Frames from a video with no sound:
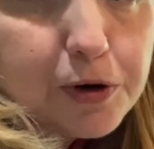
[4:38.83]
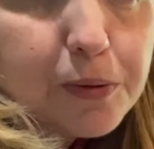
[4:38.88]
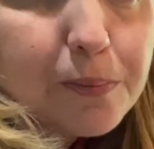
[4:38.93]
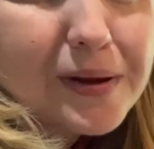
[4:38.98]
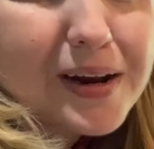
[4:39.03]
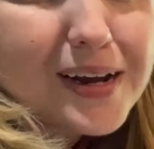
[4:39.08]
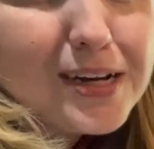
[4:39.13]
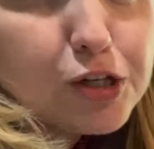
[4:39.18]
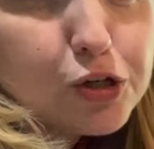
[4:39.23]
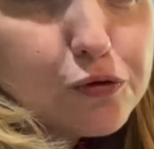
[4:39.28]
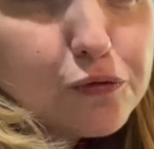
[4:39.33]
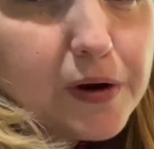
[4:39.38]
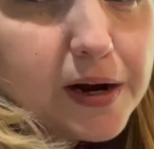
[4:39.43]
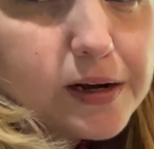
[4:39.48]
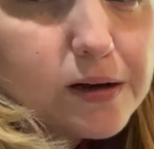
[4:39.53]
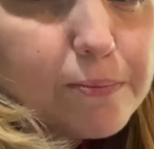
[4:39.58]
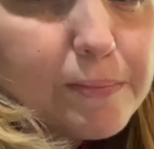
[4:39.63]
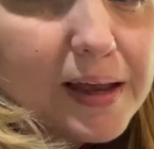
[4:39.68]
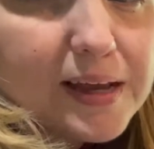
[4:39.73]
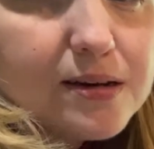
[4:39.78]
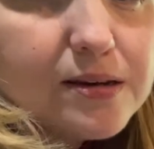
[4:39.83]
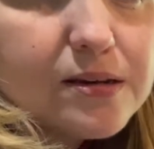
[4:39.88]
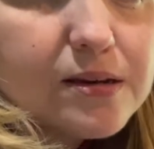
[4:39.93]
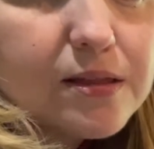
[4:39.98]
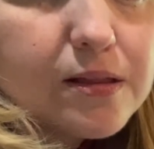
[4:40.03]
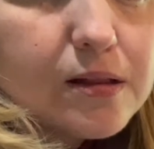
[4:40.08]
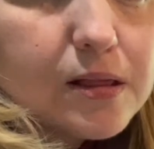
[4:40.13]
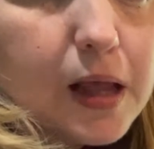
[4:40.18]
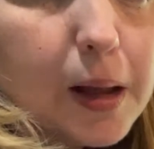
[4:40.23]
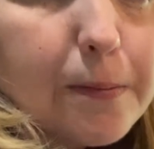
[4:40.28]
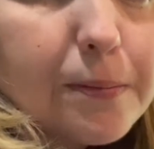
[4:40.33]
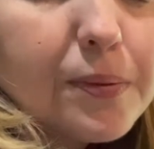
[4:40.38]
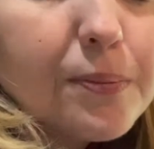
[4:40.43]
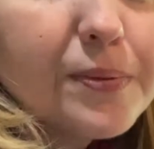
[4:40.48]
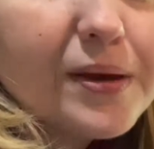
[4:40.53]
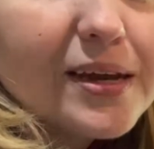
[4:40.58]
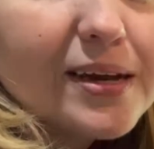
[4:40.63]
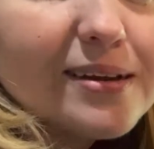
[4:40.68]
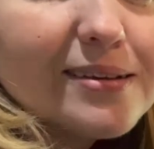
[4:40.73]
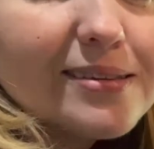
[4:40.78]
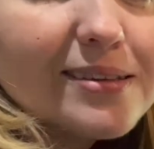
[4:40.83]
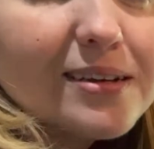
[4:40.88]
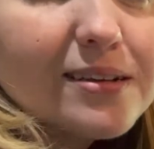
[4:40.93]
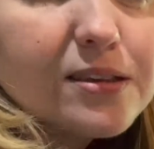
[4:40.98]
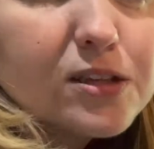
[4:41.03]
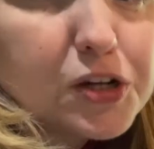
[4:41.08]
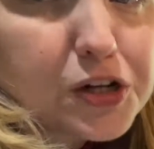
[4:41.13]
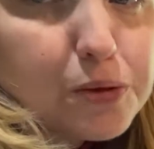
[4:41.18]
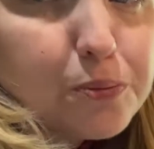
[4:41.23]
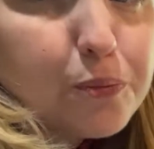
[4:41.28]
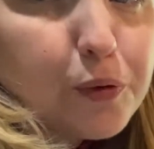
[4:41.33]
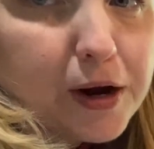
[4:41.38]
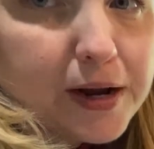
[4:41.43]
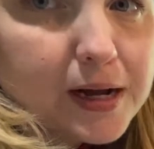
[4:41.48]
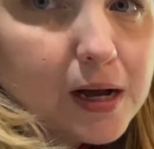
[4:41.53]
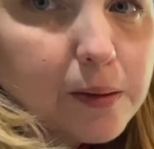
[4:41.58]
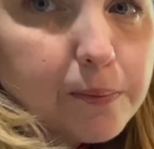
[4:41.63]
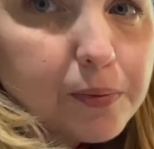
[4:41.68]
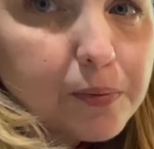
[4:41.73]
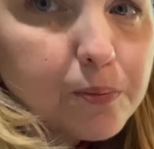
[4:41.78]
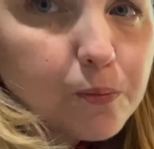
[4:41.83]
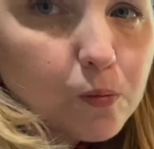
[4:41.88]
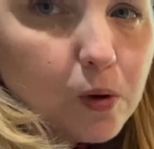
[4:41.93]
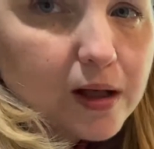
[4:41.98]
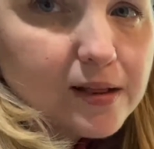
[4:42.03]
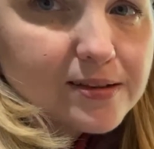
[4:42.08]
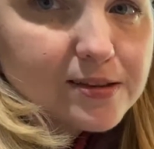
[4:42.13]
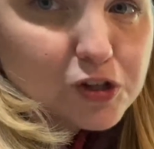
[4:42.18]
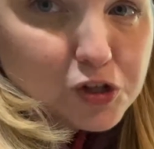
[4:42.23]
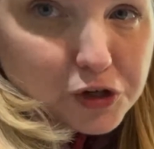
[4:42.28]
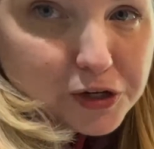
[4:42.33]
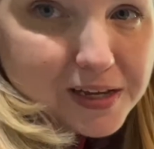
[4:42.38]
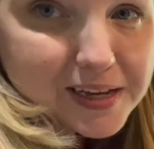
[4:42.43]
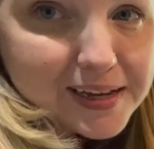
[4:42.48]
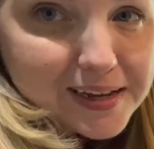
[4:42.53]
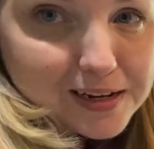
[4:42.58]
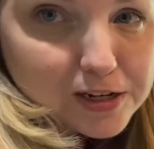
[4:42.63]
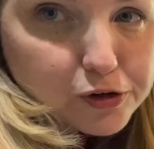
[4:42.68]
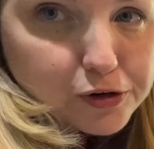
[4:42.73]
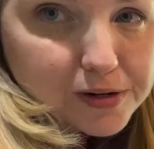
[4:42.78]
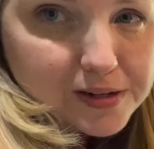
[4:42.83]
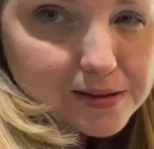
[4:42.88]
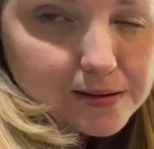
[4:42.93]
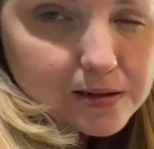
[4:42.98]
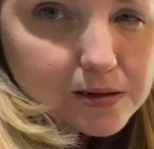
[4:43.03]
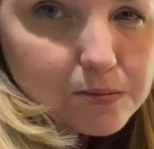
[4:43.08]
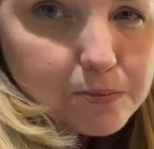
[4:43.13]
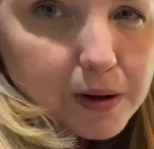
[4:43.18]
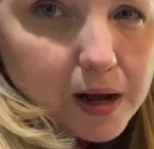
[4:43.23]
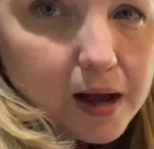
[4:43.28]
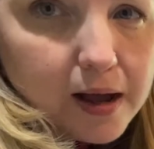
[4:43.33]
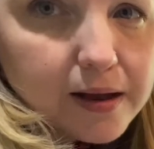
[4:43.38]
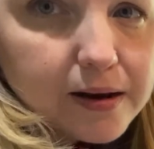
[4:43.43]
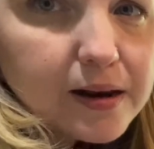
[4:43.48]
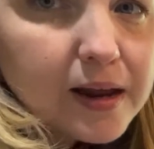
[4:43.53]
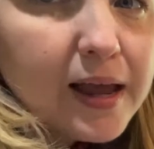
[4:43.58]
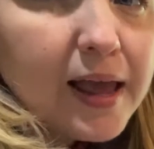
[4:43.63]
but I do recommend the lump because it's going to break up while it's cooking in your Instant Pot.